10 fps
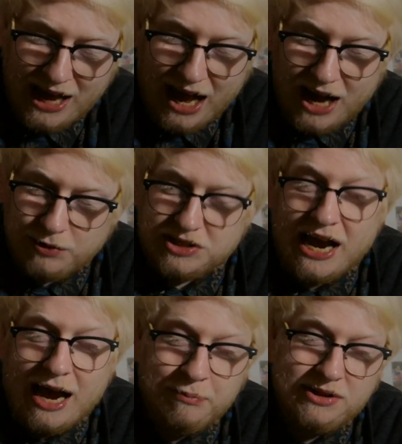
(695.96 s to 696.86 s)
I would
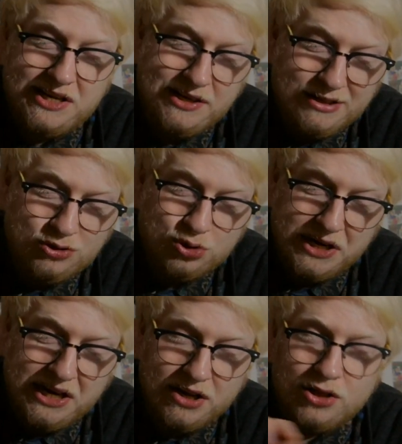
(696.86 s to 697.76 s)
happily
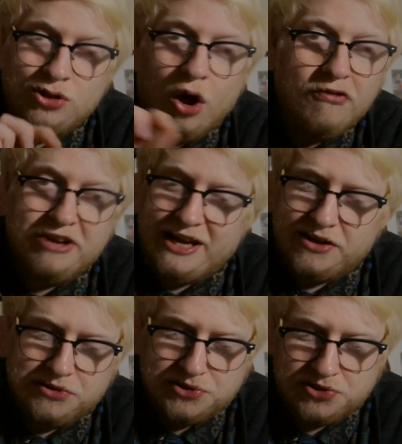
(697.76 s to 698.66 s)
drink nothing
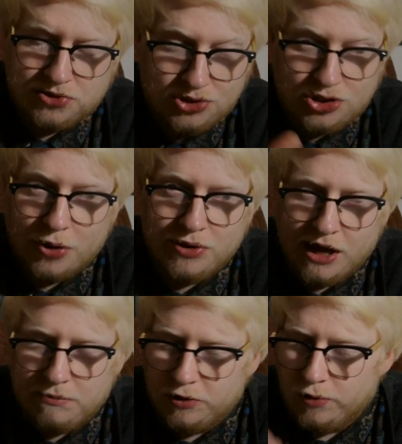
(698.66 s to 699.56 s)
else. Don't
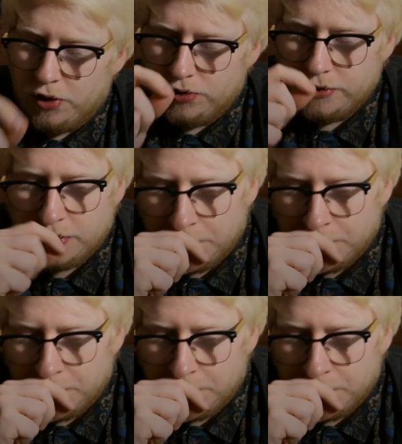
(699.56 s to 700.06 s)
get me wrong.